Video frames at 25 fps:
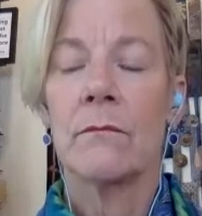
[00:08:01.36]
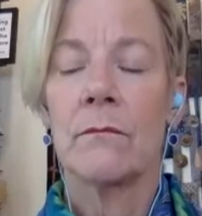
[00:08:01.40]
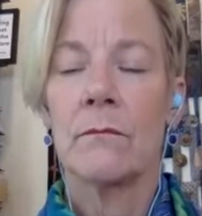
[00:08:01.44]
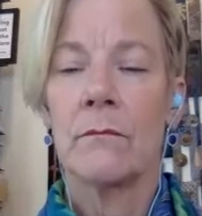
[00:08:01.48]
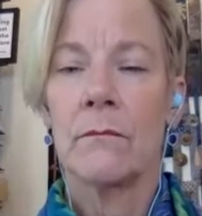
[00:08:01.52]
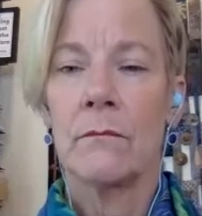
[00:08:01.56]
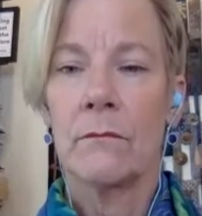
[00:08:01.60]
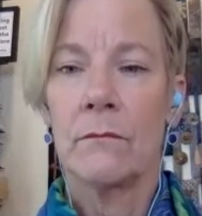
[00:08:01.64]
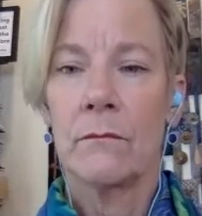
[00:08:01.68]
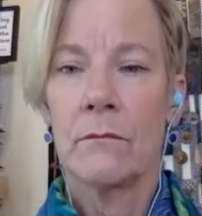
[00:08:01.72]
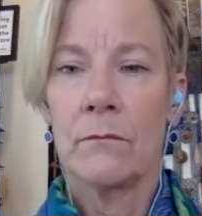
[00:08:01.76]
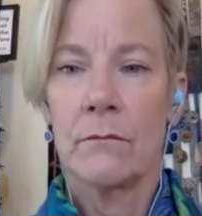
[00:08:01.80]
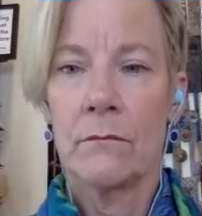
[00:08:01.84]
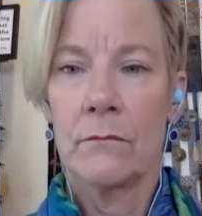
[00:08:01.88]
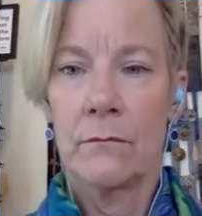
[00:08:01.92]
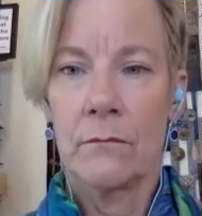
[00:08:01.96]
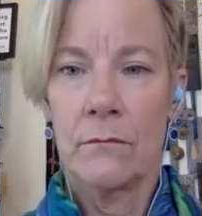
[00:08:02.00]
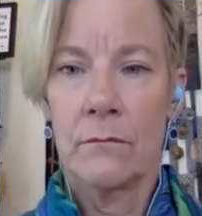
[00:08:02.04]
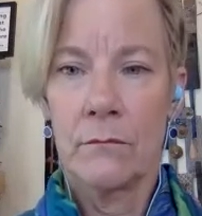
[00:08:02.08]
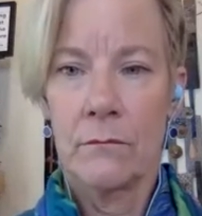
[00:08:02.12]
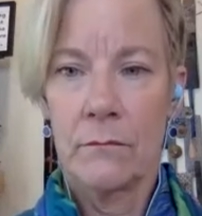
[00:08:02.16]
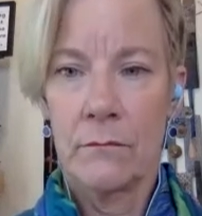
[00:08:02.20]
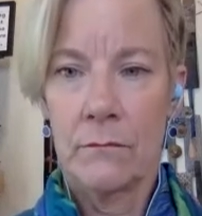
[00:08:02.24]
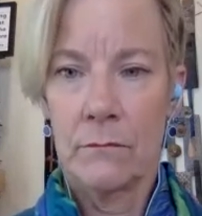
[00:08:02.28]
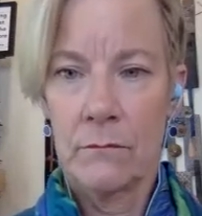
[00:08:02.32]

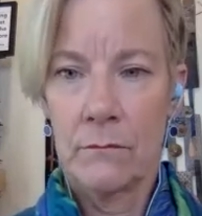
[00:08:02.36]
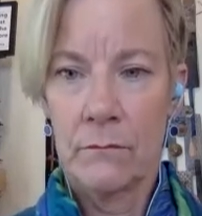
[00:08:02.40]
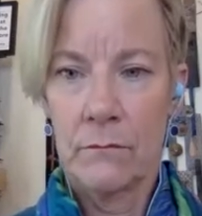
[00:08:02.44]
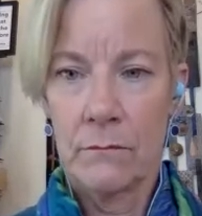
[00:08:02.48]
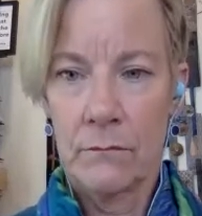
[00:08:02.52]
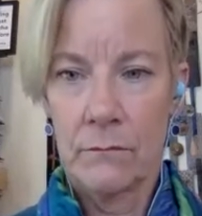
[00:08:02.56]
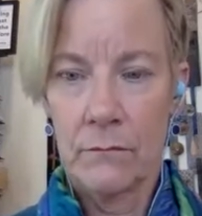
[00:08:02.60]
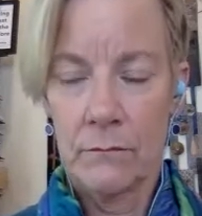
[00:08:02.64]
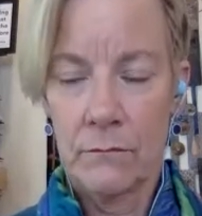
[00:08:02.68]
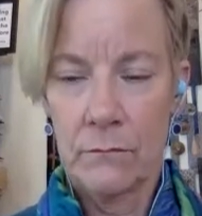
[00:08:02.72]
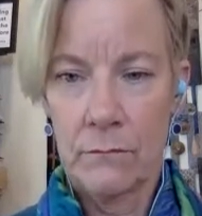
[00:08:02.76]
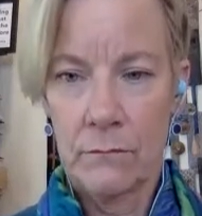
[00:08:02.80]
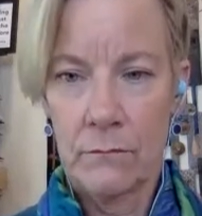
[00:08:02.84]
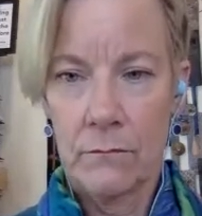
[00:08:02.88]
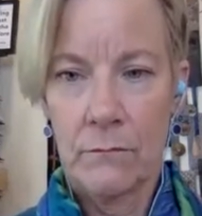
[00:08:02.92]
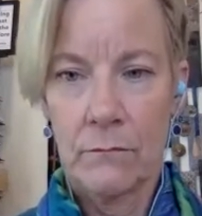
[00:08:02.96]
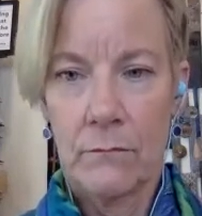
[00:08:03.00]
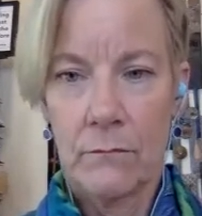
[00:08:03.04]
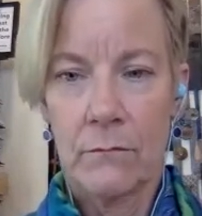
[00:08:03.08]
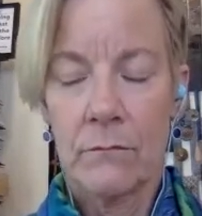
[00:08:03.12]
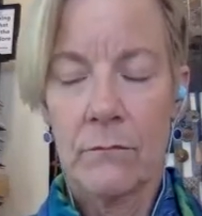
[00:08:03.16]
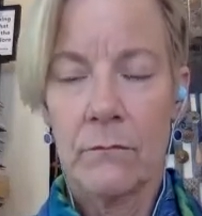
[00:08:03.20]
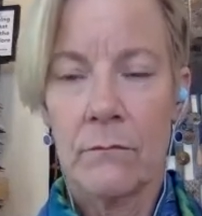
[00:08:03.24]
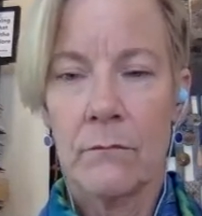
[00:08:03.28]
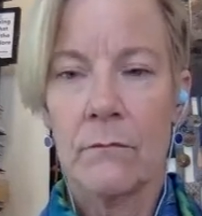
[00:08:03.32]

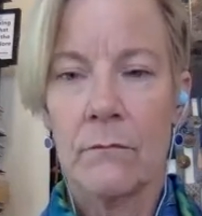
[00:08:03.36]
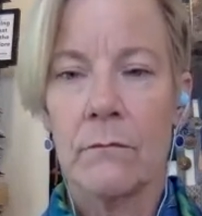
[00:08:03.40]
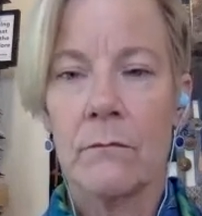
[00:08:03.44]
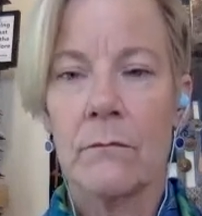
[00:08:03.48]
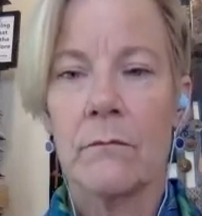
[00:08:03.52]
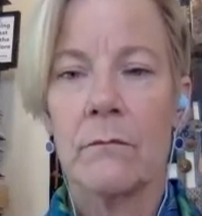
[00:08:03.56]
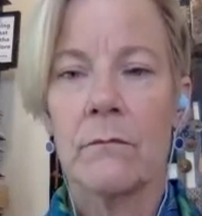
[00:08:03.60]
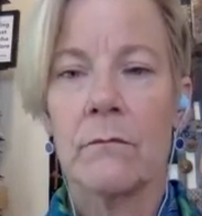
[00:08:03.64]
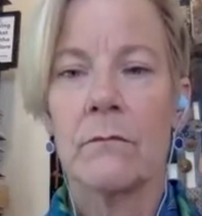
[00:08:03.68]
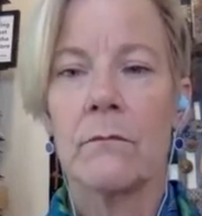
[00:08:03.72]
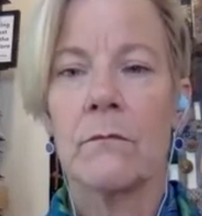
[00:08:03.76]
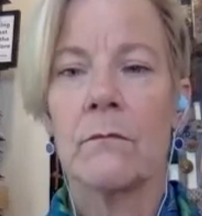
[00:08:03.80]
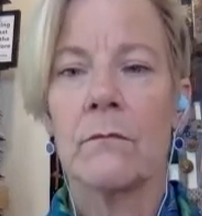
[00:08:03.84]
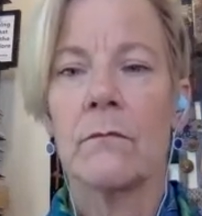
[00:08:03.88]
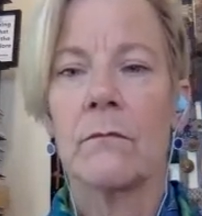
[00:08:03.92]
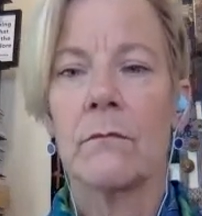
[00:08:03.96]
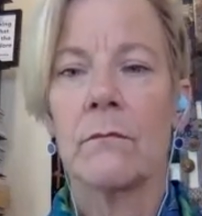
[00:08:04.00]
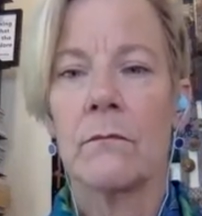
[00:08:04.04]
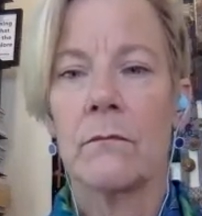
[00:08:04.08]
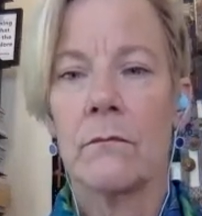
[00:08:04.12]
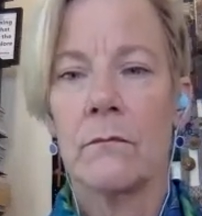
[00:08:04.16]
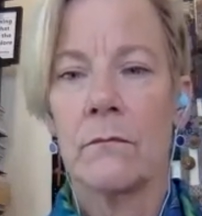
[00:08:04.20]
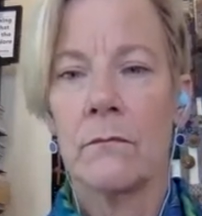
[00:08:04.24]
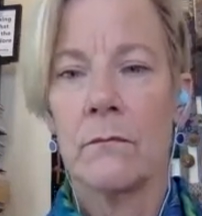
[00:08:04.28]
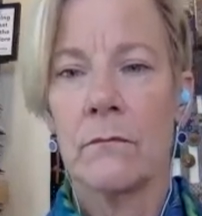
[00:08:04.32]

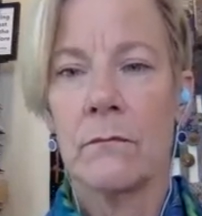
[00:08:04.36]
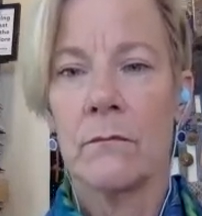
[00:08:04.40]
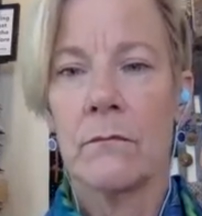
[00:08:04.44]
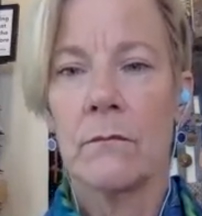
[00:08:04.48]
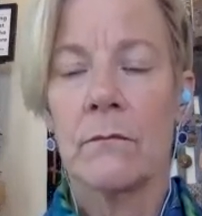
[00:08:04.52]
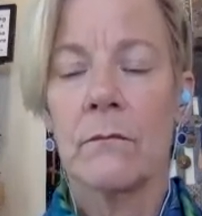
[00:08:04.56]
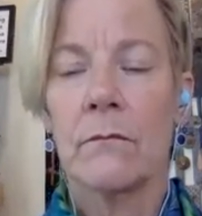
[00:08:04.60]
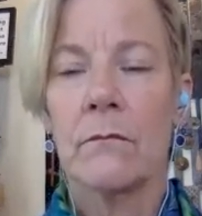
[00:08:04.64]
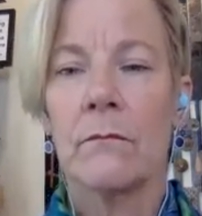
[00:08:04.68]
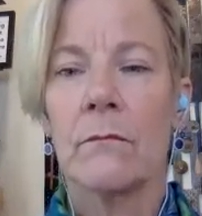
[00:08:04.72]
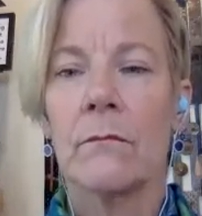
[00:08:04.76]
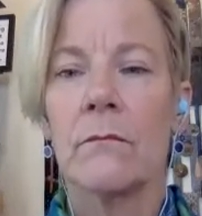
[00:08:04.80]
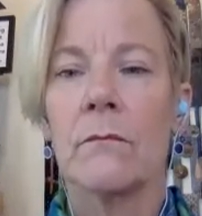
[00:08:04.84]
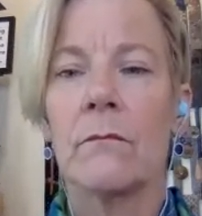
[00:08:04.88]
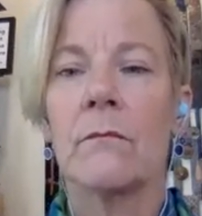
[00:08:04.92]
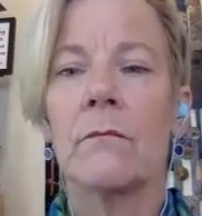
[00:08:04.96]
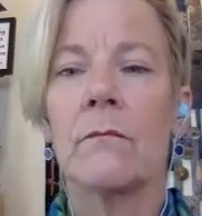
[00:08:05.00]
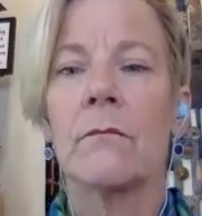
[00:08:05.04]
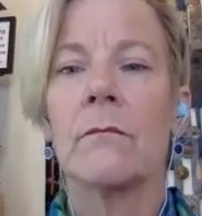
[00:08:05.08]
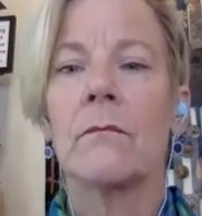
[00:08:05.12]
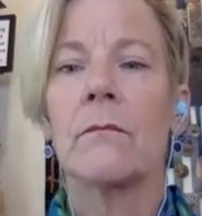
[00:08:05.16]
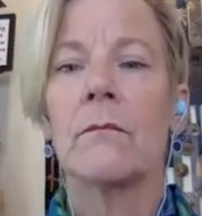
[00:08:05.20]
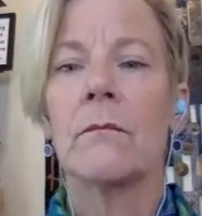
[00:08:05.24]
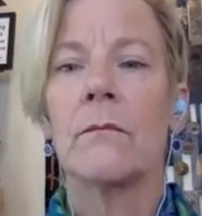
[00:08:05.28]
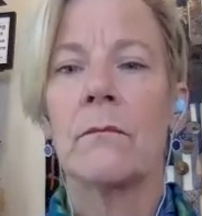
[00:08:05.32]

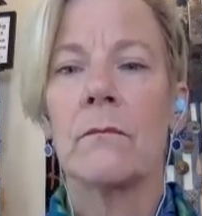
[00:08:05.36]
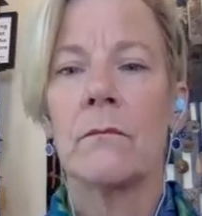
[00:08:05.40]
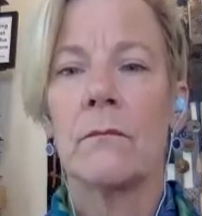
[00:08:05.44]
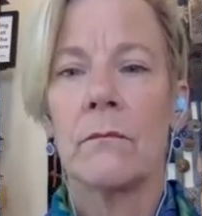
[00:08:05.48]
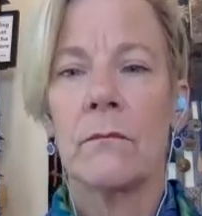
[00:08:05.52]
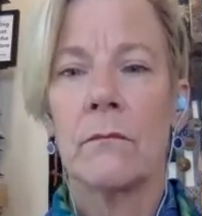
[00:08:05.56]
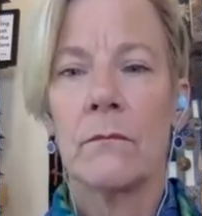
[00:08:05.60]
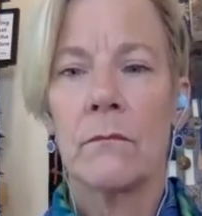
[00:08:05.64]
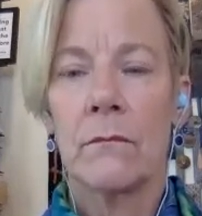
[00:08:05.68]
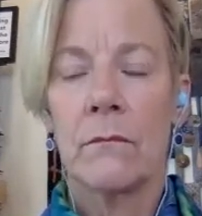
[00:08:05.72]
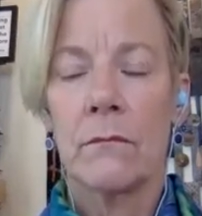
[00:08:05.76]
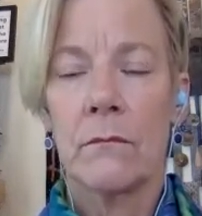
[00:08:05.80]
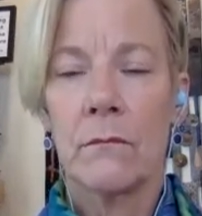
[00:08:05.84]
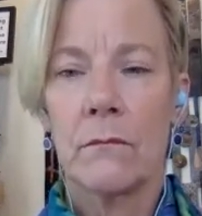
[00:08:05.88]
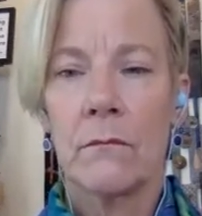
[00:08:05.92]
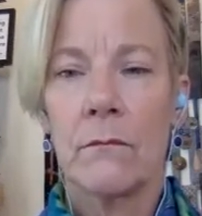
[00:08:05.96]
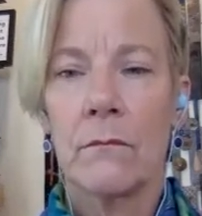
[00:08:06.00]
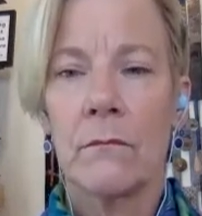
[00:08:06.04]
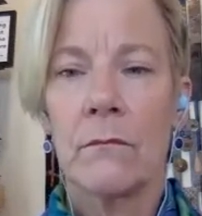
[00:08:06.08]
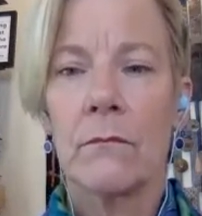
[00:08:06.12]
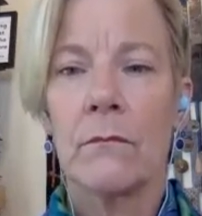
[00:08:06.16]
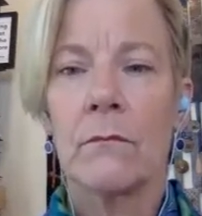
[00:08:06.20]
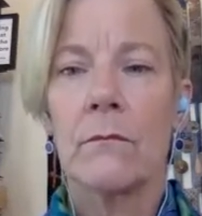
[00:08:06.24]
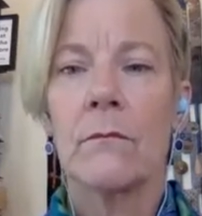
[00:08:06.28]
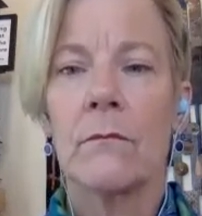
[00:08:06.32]

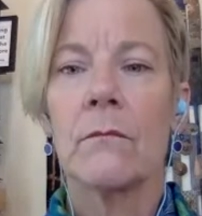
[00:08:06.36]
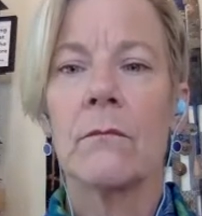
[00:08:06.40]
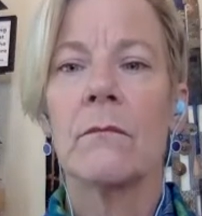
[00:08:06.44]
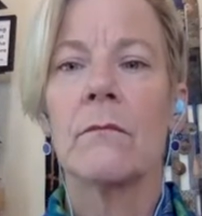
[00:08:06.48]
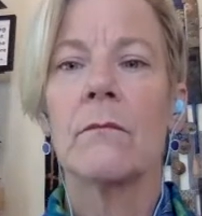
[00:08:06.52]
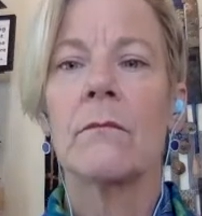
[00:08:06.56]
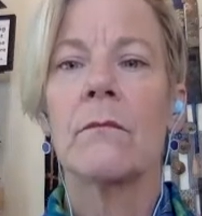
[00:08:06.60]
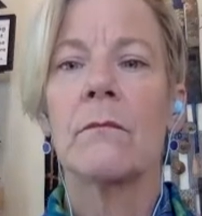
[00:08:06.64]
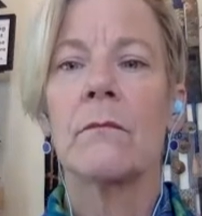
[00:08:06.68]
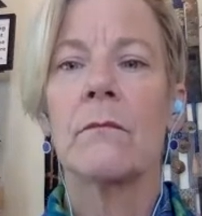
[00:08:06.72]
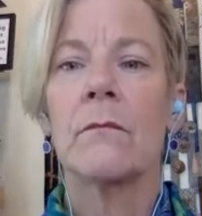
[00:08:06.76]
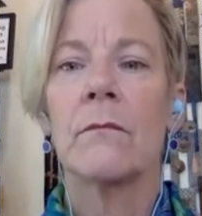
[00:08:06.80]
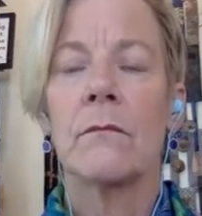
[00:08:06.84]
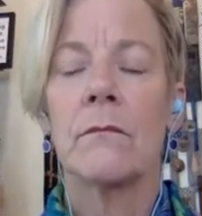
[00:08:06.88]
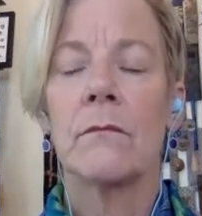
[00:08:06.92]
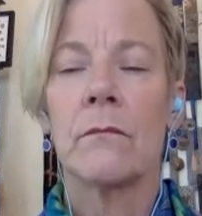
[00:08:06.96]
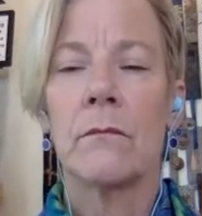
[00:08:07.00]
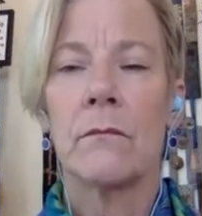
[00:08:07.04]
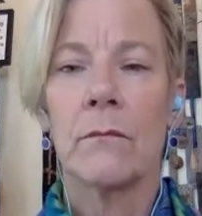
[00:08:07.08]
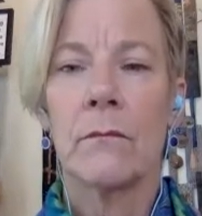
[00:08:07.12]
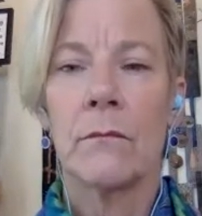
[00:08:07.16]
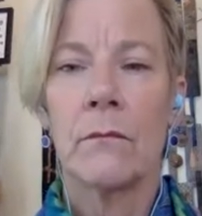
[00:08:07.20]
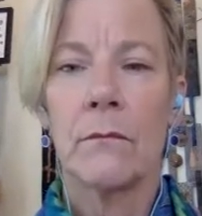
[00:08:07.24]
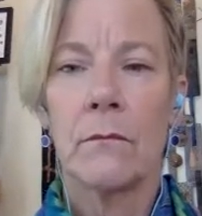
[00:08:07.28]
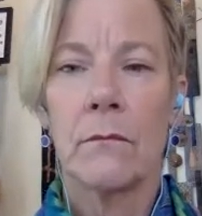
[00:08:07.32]

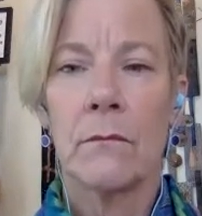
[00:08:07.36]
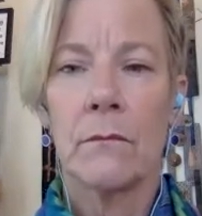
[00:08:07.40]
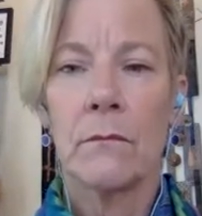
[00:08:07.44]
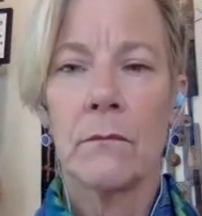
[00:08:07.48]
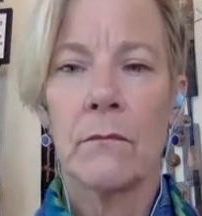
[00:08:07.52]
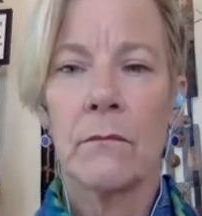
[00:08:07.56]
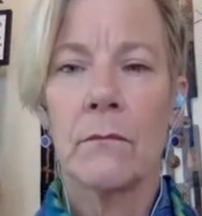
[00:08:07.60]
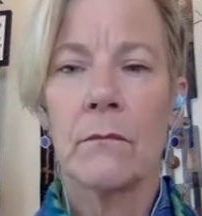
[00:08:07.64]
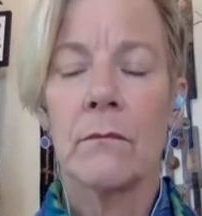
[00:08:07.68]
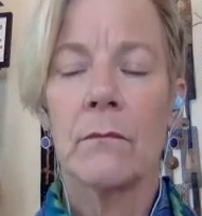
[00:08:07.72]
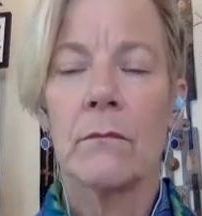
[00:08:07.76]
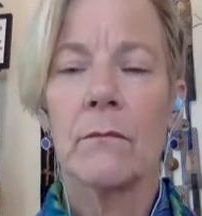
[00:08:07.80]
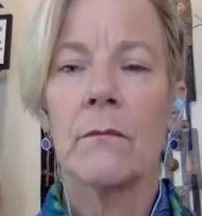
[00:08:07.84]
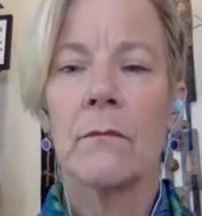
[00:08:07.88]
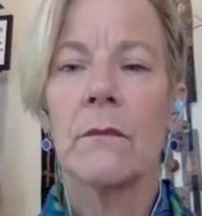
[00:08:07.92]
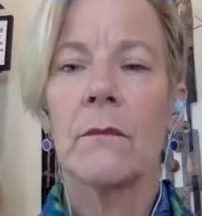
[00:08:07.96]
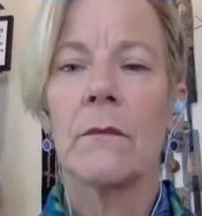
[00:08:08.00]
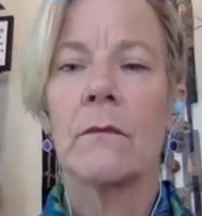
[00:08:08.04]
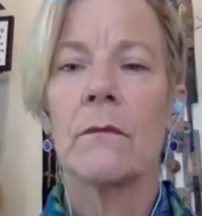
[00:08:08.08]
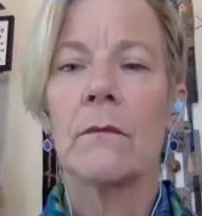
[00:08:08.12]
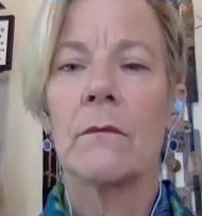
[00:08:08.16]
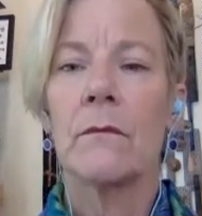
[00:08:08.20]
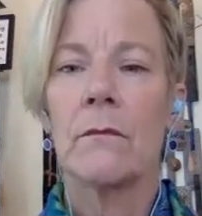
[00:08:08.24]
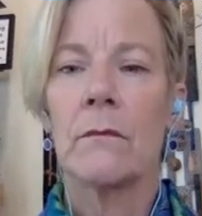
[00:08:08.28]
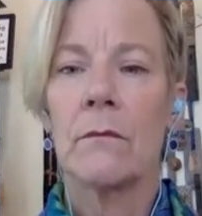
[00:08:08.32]
(not speaking)